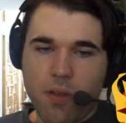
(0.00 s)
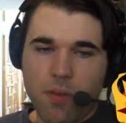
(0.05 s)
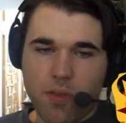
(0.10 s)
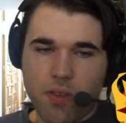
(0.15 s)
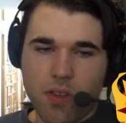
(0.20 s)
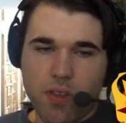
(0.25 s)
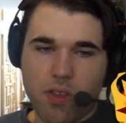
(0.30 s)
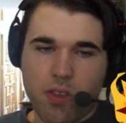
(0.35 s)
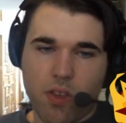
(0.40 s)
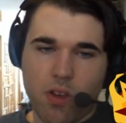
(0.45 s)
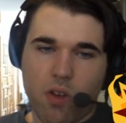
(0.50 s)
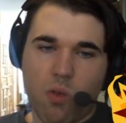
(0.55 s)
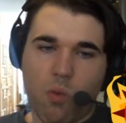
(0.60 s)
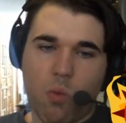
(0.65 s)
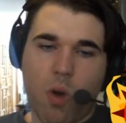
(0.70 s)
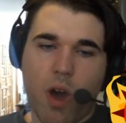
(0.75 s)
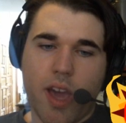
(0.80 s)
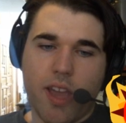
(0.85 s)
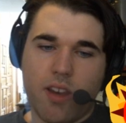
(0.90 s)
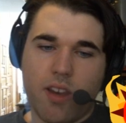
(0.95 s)
So
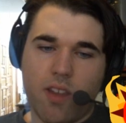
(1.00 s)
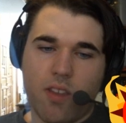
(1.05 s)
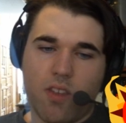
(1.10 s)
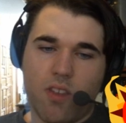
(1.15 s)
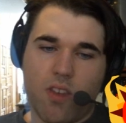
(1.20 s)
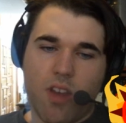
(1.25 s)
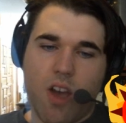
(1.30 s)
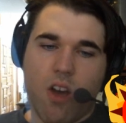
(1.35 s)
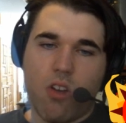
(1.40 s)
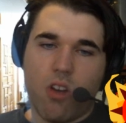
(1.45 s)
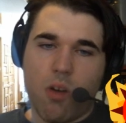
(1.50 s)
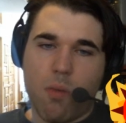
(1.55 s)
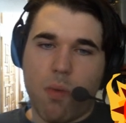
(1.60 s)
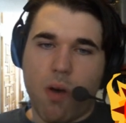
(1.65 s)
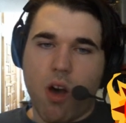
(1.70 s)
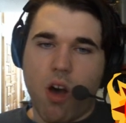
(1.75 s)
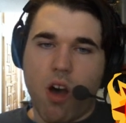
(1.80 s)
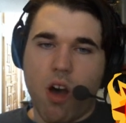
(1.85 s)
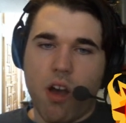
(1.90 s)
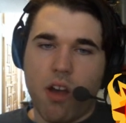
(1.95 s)
white is down a
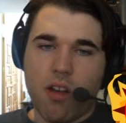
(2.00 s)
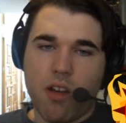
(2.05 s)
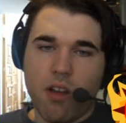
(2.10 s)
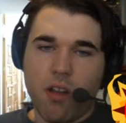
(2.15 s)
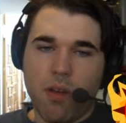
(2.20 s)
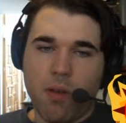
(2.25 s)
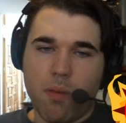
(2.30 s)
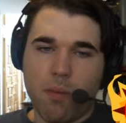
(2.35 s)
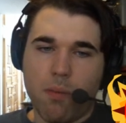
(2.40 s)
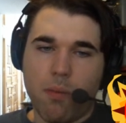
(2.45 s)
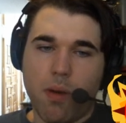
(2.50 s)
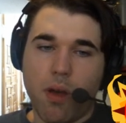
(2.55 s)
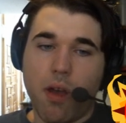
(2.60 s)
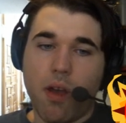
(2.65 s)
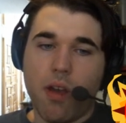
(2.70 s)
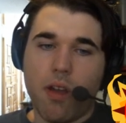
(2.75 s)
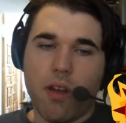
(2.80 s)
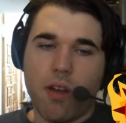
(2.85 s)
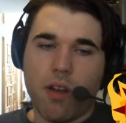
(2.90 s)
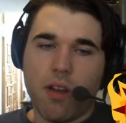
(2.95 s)
pawn,
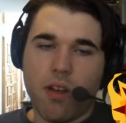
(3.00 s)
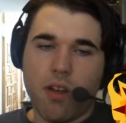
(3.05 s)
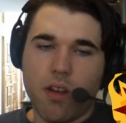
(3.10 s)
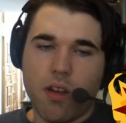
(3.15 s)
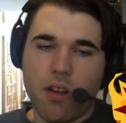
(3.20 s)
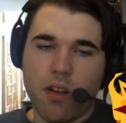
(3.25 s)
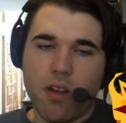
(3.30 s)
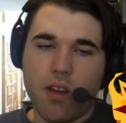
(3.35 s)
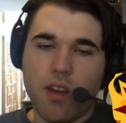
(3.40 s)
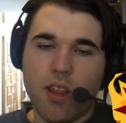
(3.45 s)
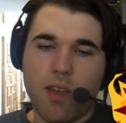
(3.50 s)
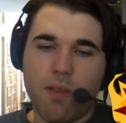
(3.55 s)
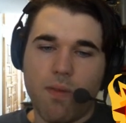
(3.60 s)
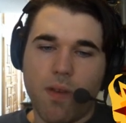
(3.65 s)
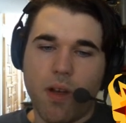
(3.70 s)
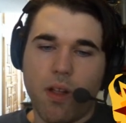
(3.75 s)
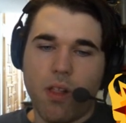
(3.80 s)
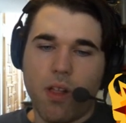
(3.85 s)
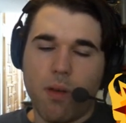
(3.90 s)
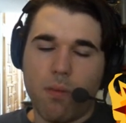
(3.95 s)
but
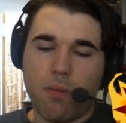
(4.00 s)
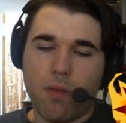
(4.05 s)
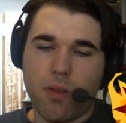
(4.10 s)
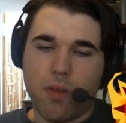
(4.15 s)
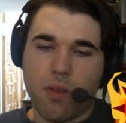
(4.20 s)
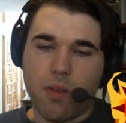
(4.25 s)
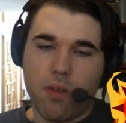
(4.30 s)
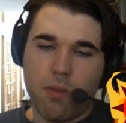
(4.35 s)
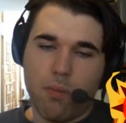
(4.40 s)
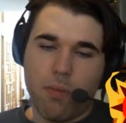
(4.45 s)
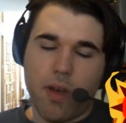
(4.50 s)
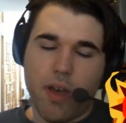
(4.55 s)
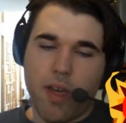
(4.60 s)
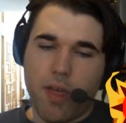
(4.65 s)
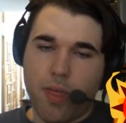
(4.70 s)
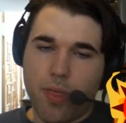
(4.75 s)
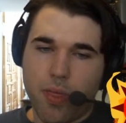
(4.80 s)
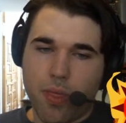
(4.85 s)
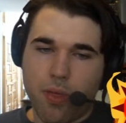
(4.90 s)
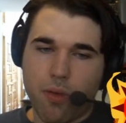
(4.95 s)
developed
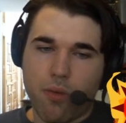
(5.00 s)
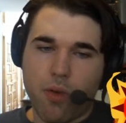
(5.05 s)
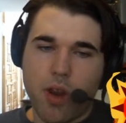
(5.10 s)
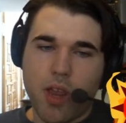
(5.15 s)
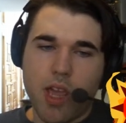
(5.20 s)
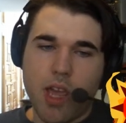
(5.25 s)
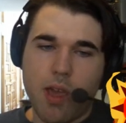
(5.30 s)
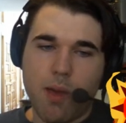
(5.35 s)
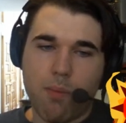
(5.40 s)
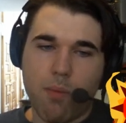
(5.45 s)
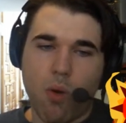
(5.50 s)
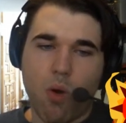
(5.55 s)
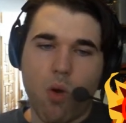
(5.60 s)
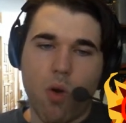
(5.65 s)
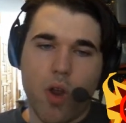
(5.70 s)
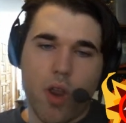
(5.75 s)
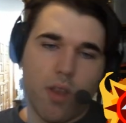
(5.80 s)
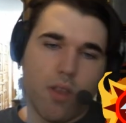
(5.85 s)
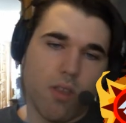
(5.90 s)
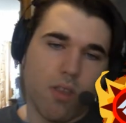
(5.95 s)
by 3
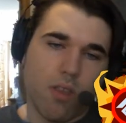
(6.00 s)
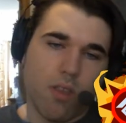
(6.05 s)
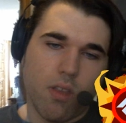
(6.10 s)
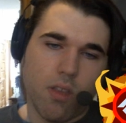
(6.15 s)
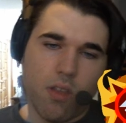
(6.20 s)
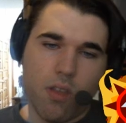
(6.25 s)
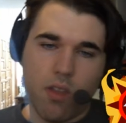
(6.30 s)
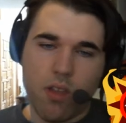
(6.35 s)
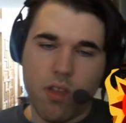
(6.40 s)
points.